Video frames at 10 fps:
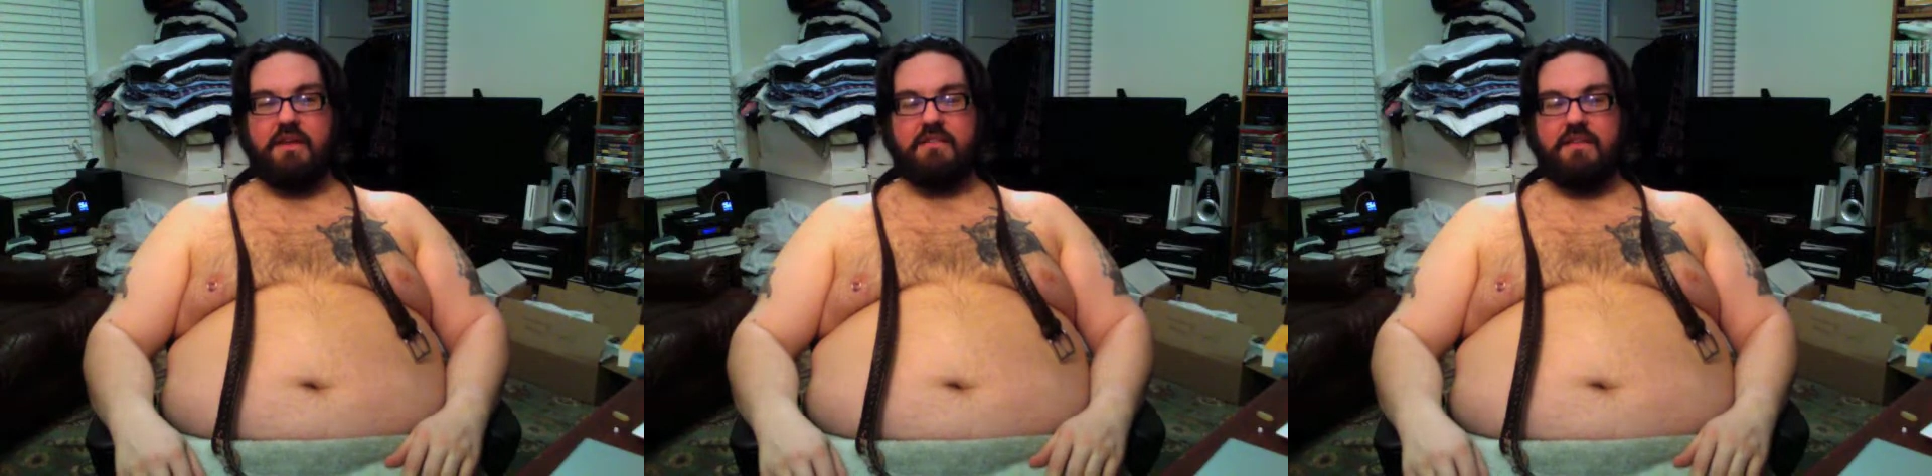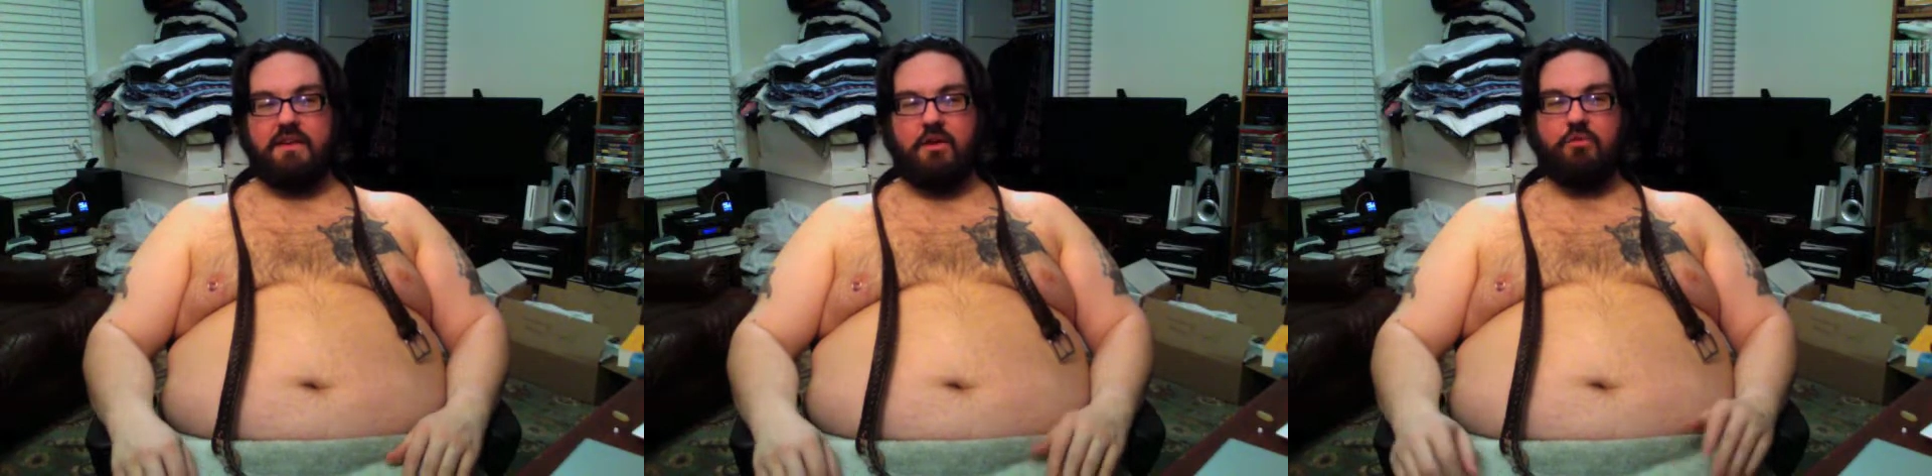in
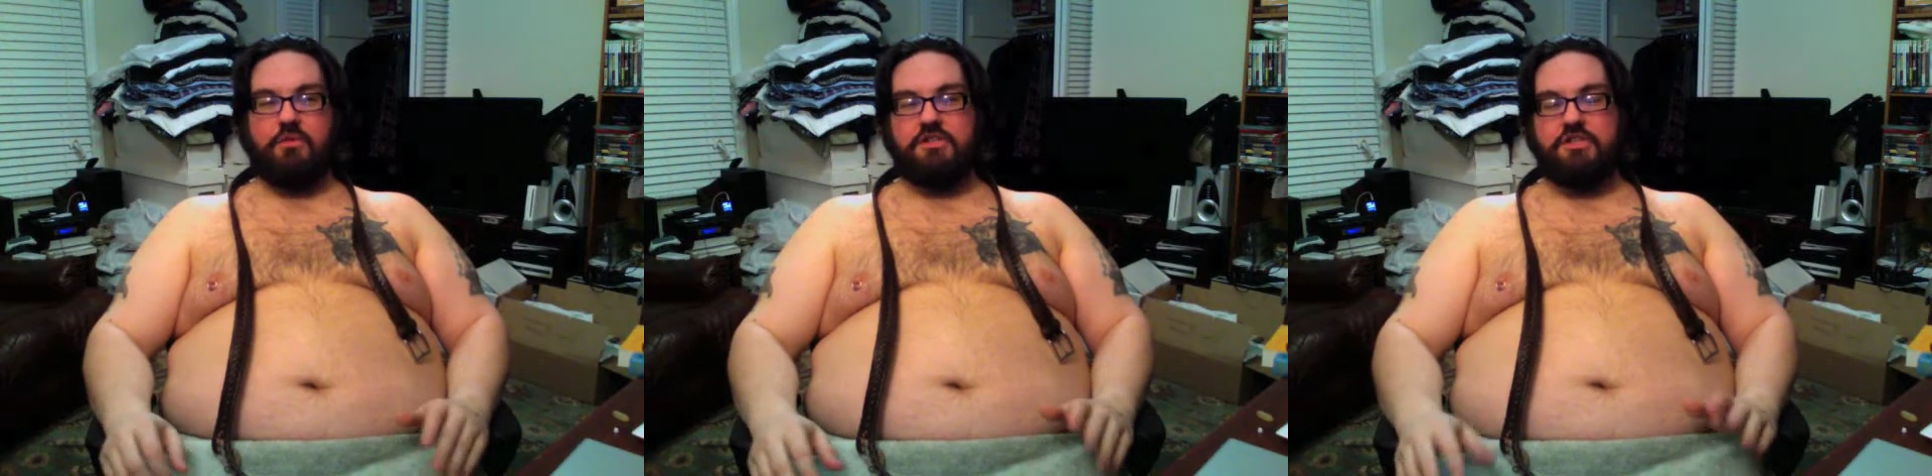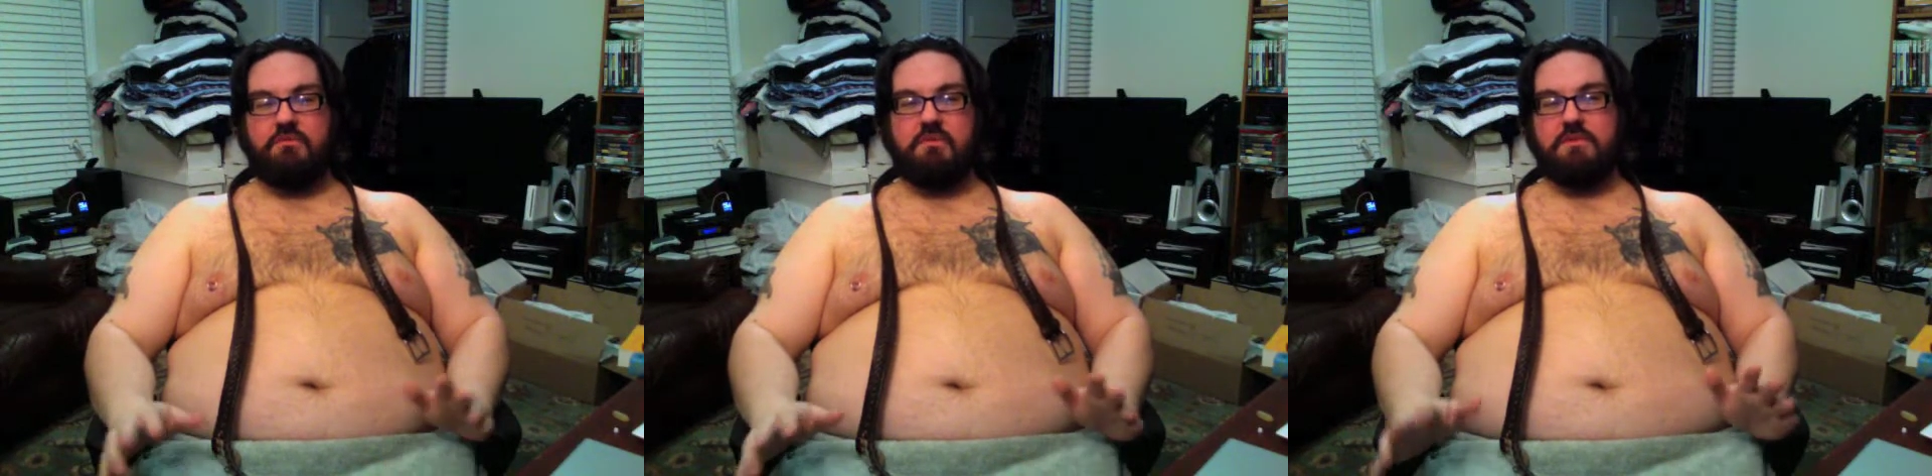the holy
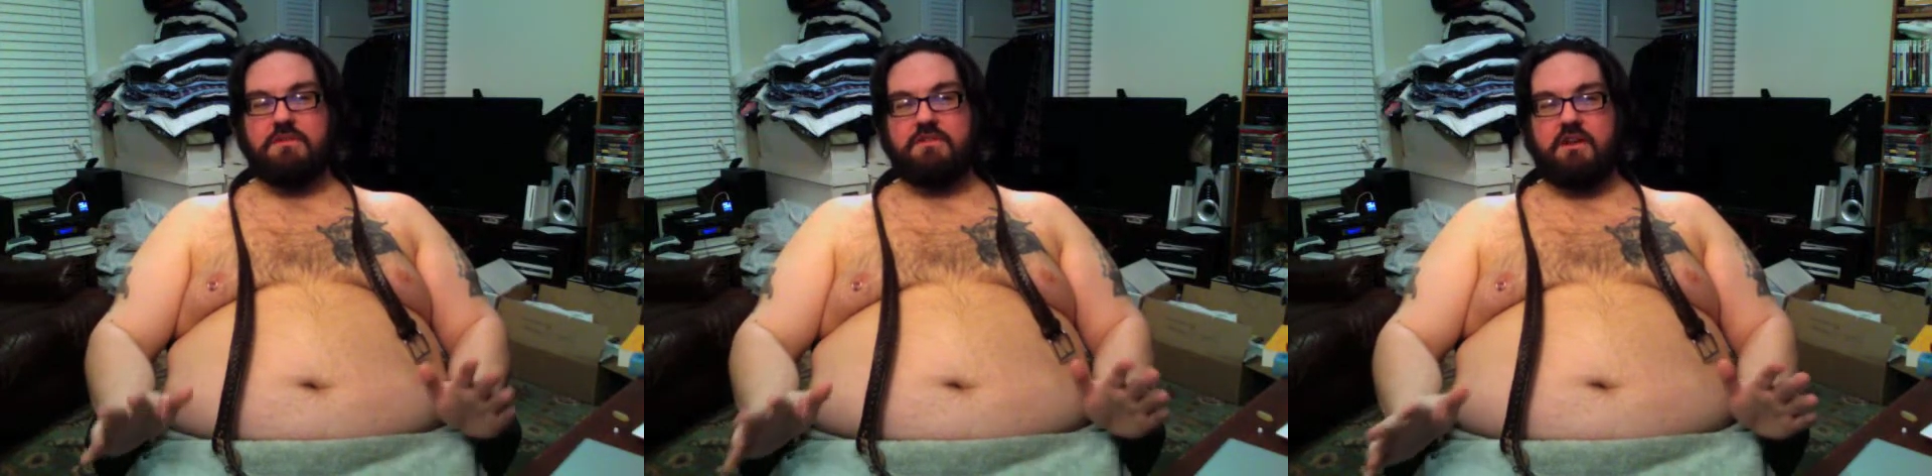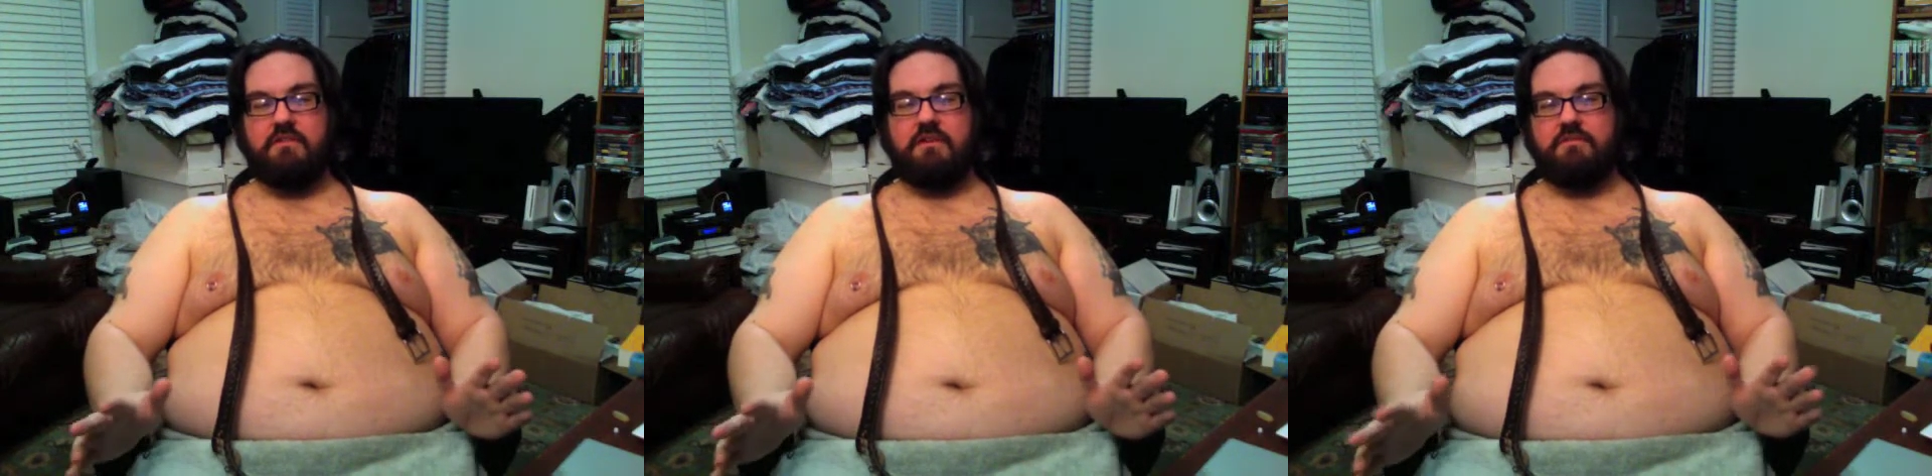shit, we've been starving